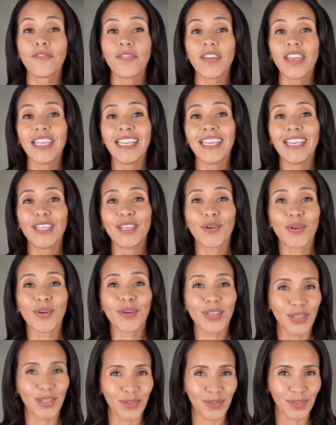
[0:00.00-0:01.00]
Feeding your
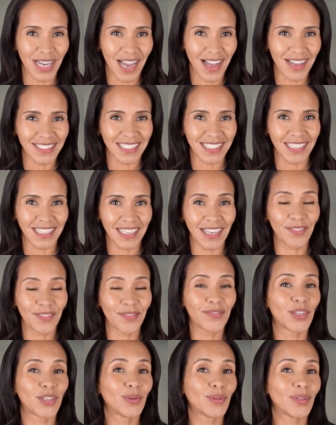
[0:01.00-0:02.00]
curiosity,
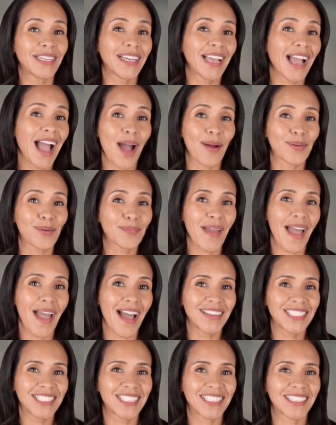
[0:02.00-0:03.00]
fueling our
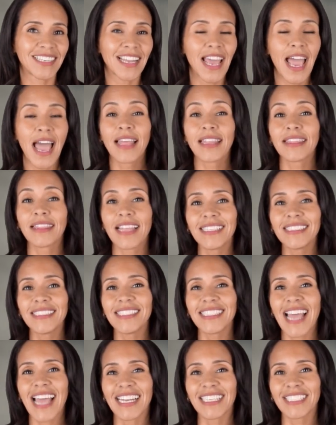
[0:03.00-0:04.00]
passion. Let's
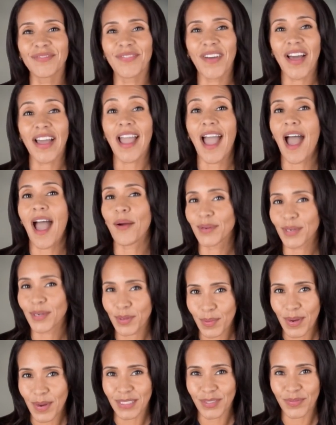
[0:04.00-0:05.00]
satisfy our
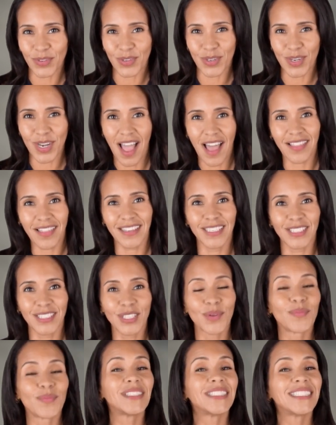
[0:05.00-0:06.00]
quest for knowledge
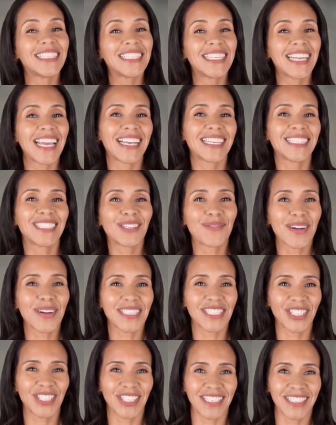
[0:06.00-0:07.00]
with today's
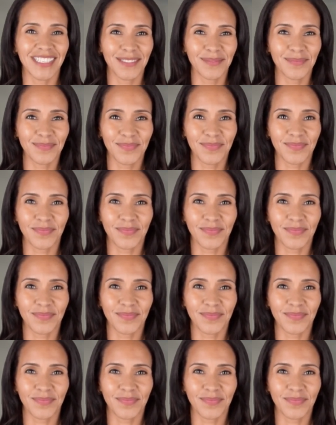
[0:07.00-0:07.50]
question.